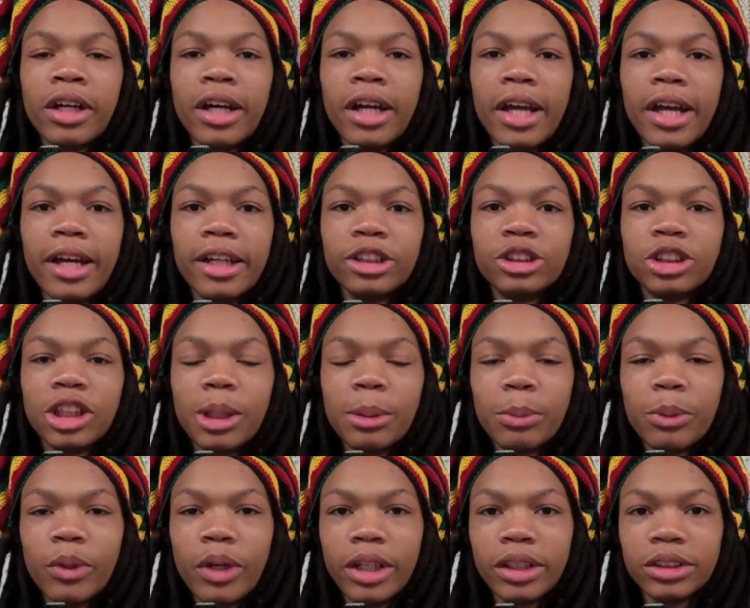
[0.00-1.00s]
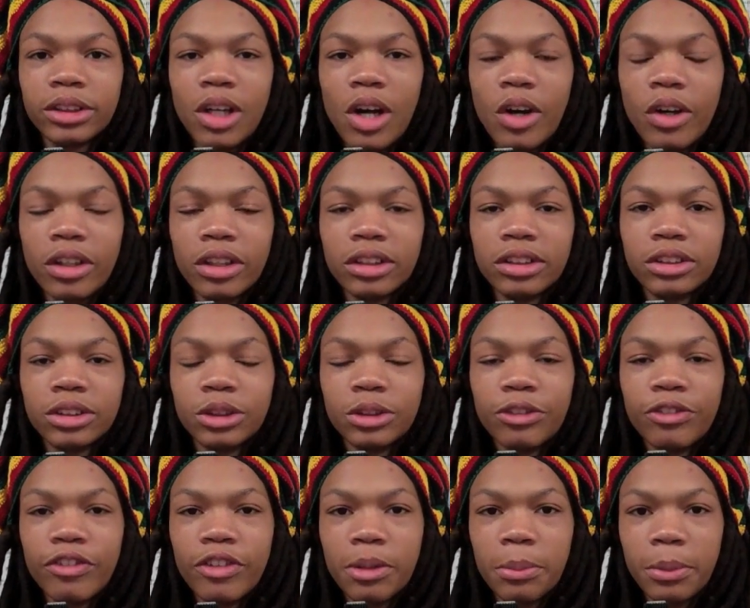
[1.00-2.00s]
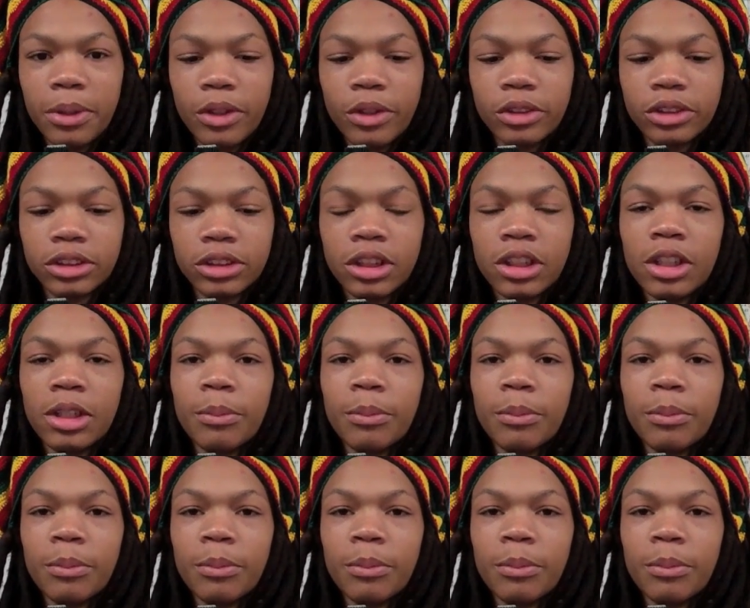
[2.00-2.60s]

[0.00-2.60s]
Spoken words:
I had trouble at talking to females